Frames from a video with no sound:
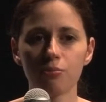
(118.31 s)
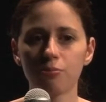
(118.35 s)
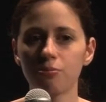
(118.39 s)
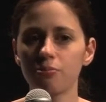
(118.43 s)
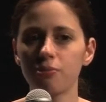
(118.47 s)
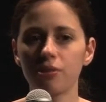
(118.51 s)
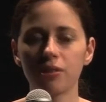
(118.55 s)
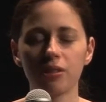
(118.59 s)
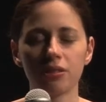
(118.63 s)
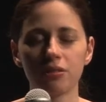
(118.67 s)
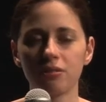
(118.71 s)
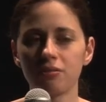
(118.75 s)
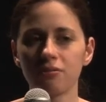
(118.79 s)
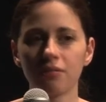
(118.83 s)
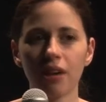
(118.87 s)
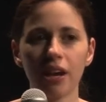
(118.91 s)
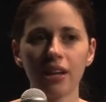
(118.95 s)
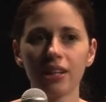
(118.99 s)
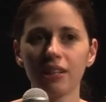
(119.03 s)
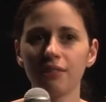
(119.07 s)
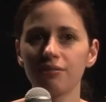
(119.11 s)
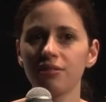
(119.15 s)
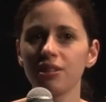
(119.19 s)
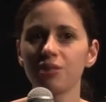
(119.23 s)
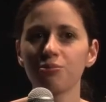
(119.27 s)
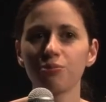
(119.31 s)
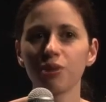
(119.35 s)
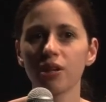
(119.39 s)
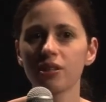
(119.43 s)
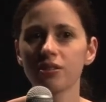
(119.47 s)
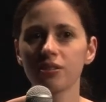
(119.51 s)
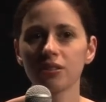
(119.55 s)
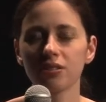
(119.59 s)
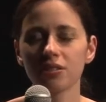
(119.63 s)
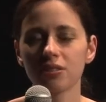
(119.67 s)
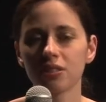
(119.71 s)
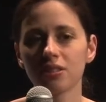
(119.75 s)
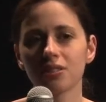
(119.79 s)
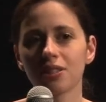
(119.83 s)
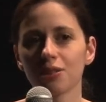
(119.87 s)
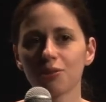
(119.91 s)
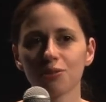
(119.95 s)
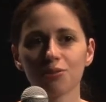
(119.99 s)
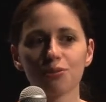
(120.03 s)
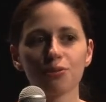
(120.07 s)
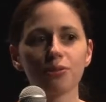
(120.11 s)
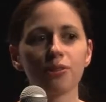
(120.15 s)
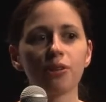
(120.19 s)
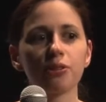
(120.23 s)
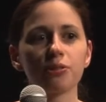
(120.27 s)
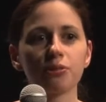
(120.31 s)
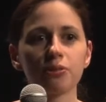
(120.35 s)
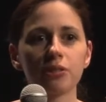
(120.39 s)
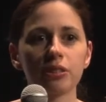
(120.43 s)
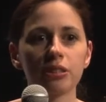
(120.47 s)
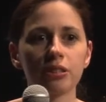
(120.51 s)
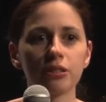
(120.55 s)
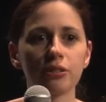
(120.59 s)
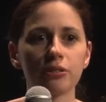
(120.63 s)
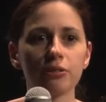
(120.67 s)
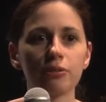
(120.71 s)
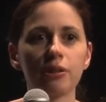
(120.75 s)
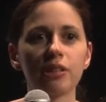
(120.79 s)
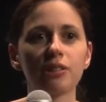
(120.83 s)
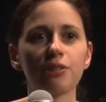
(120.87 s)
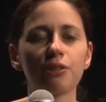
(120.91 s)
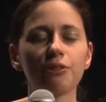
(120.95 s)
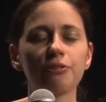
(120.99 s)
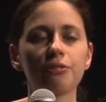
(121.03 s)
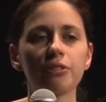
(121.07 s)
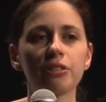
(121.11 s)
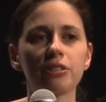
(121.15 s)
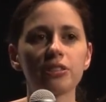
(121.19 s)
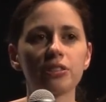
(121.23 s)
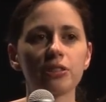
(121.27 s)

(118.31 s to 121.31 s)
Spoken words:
when I lived in Brussels, and I used to go to her quite often.